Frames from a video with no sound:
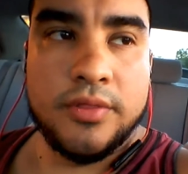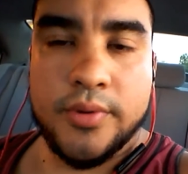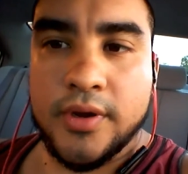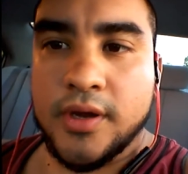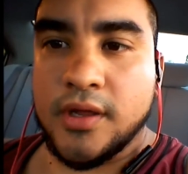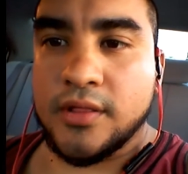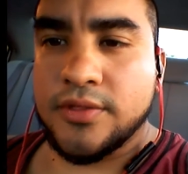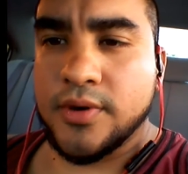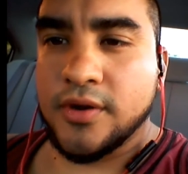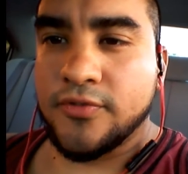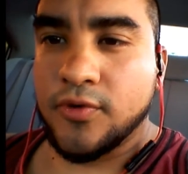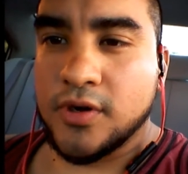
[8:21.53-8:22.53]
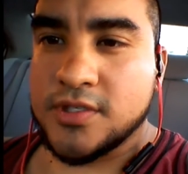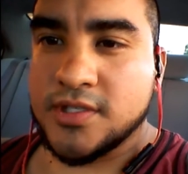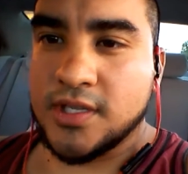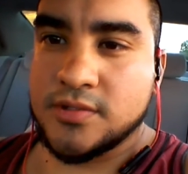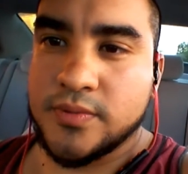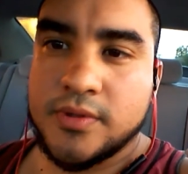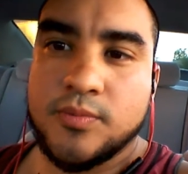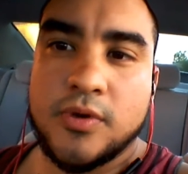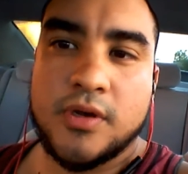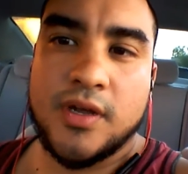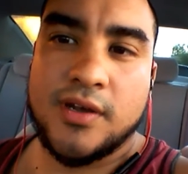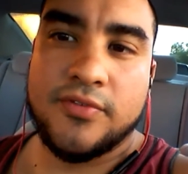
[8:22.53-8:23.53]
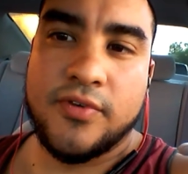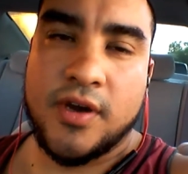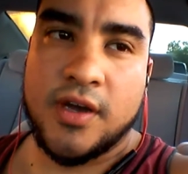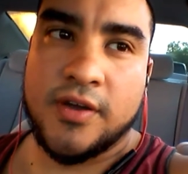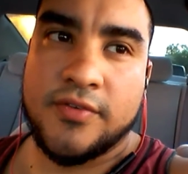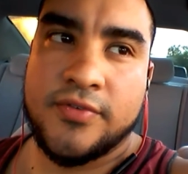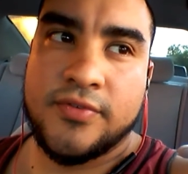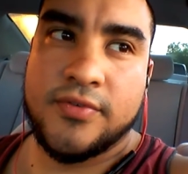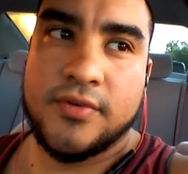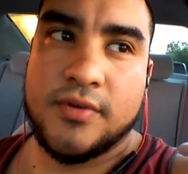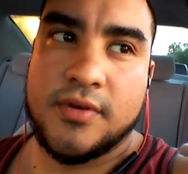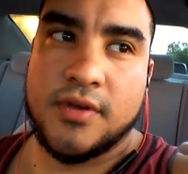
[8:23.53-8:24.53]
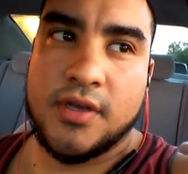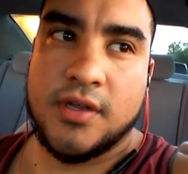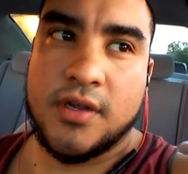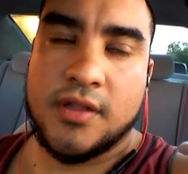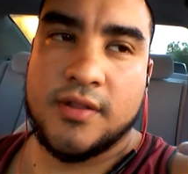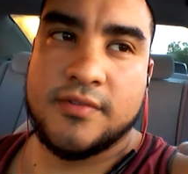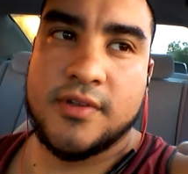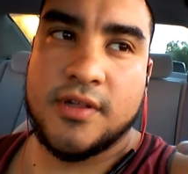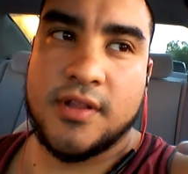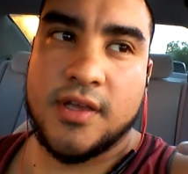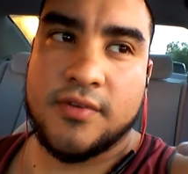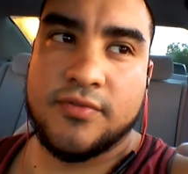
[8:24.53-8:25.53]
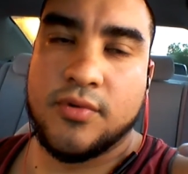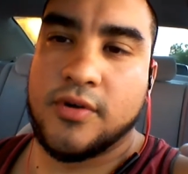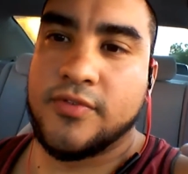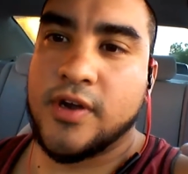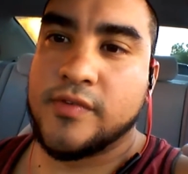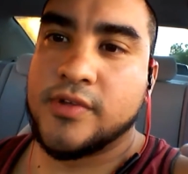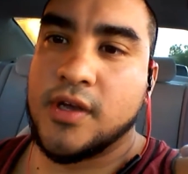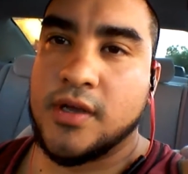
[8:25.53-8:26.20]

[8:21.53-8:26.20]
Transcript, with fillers: three, three or four sets with 195 and I lifted it like four or five